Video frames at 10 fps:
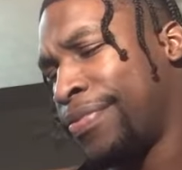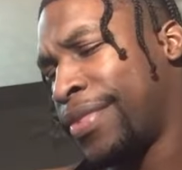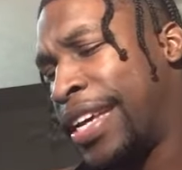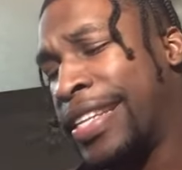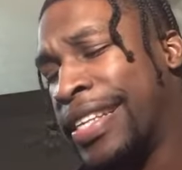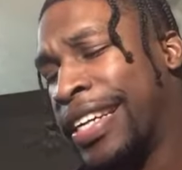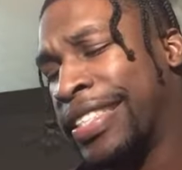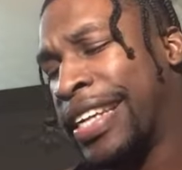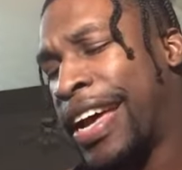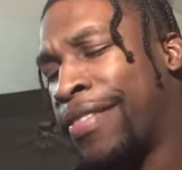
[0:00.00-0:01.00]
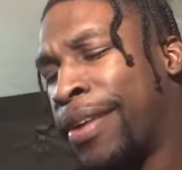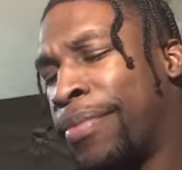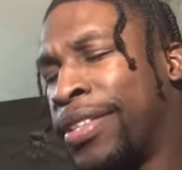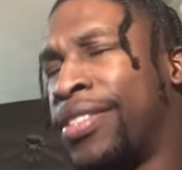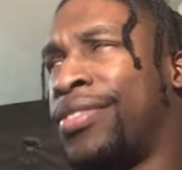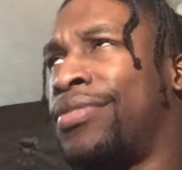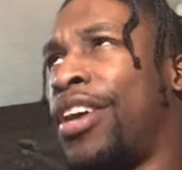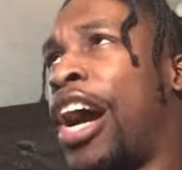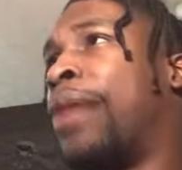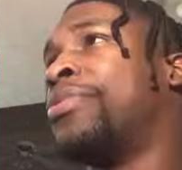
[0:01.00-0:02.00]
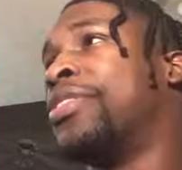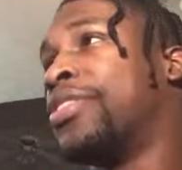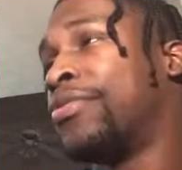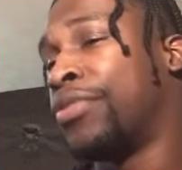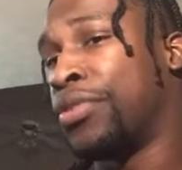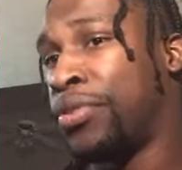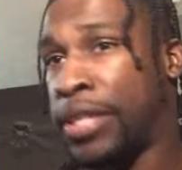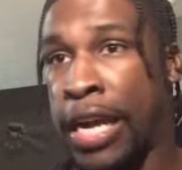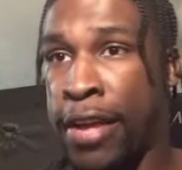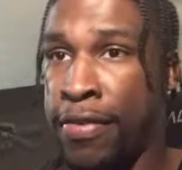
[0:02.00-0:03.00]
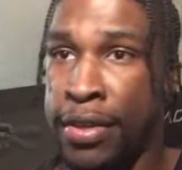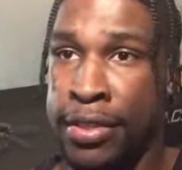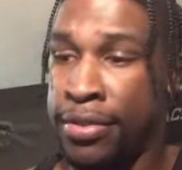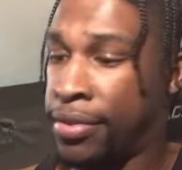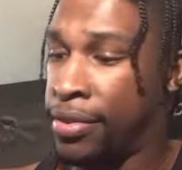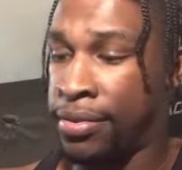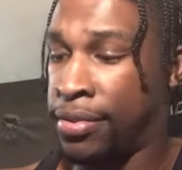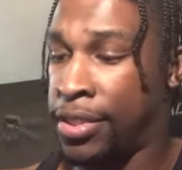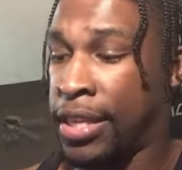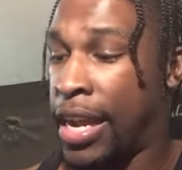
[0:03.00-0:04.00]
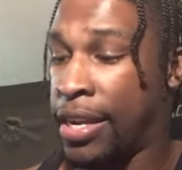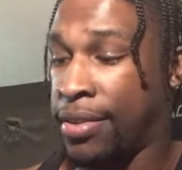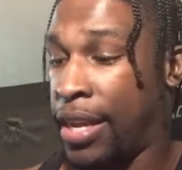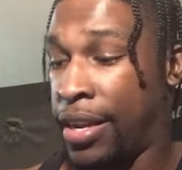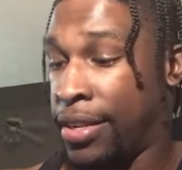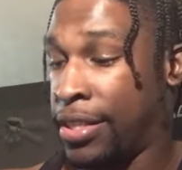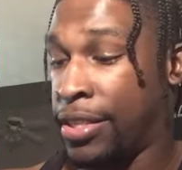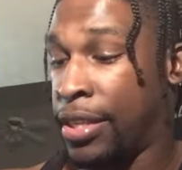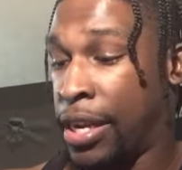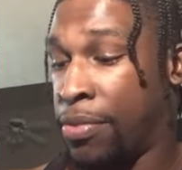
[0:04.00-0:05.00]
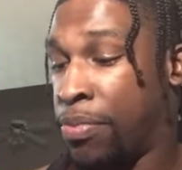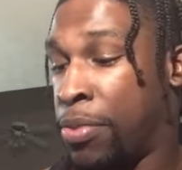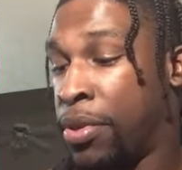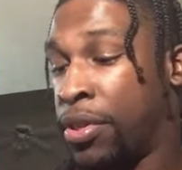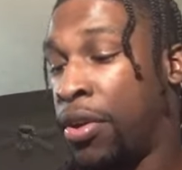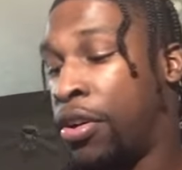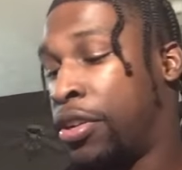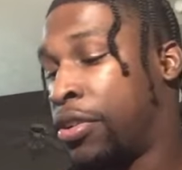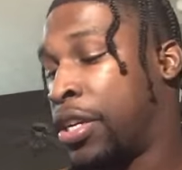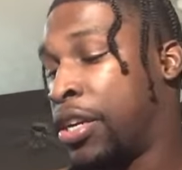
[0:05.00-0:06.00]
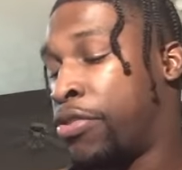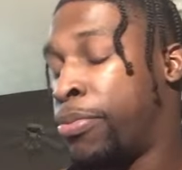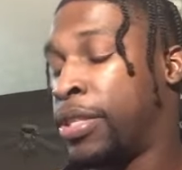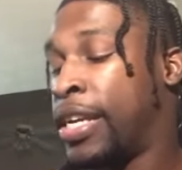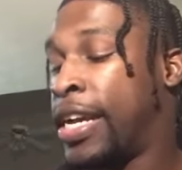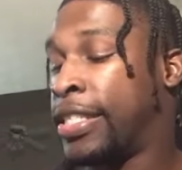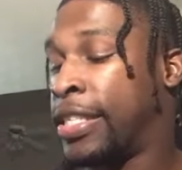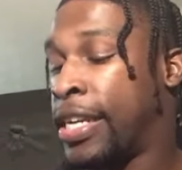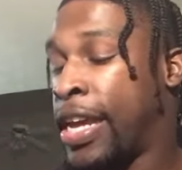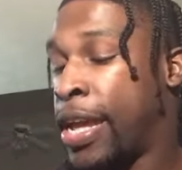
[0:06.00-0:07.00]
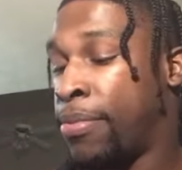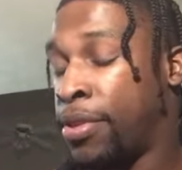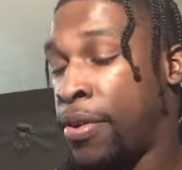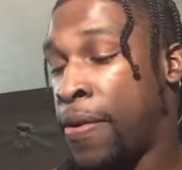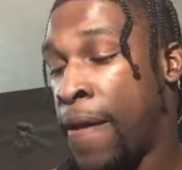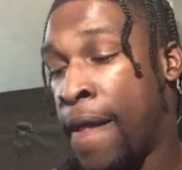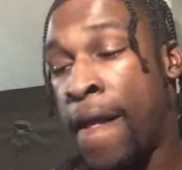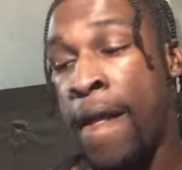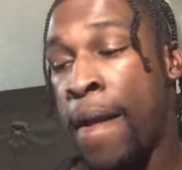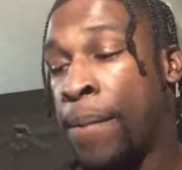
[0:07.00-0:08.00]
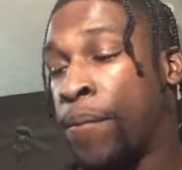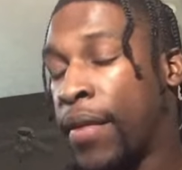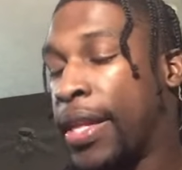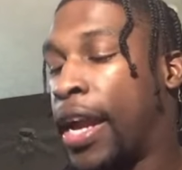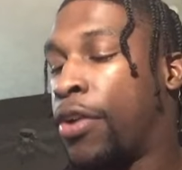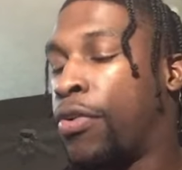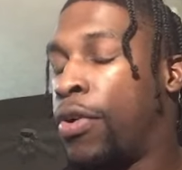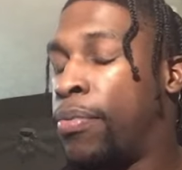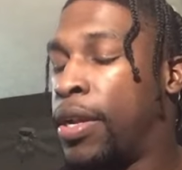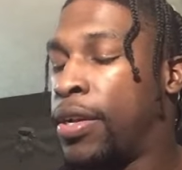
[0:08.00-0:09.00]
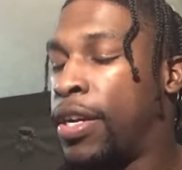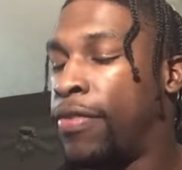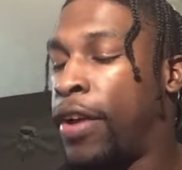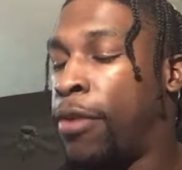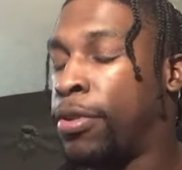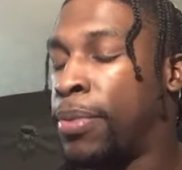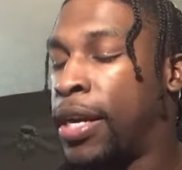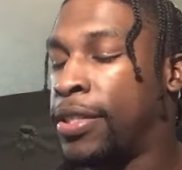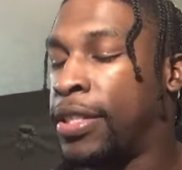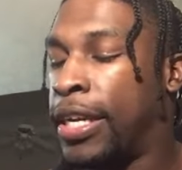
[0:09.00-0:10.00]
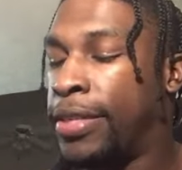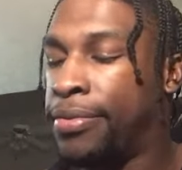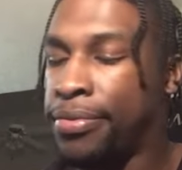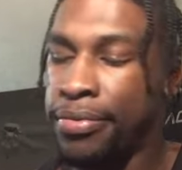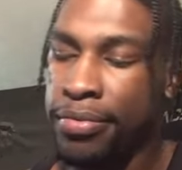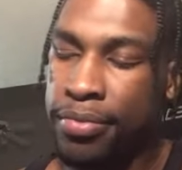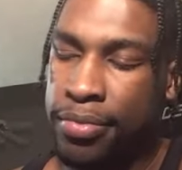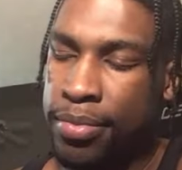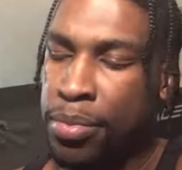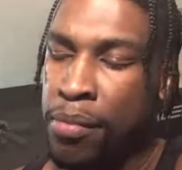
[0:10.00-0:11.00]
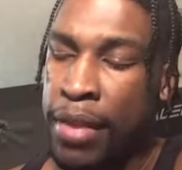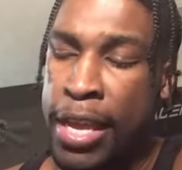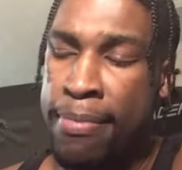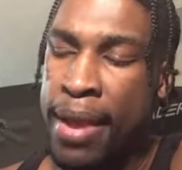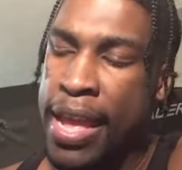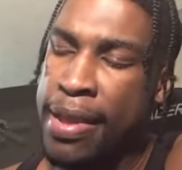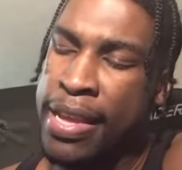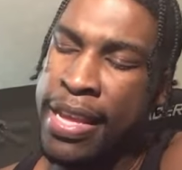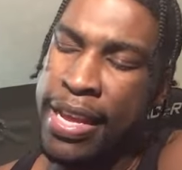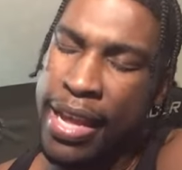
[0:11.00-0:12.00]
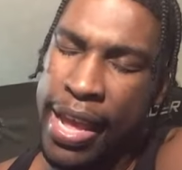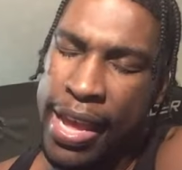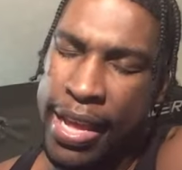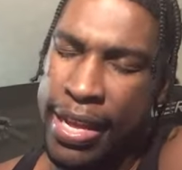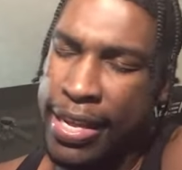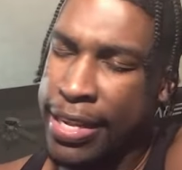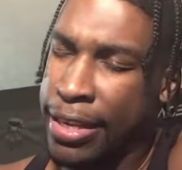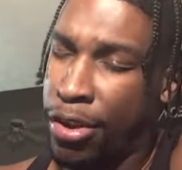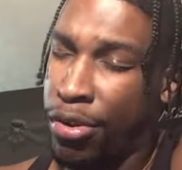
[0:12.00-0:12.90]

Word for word: he doesn't have that much options for real. And I even checked, like, this is like pretty much all the good equipment he has in the game. So that equipment could have helped him out a ton. He may get a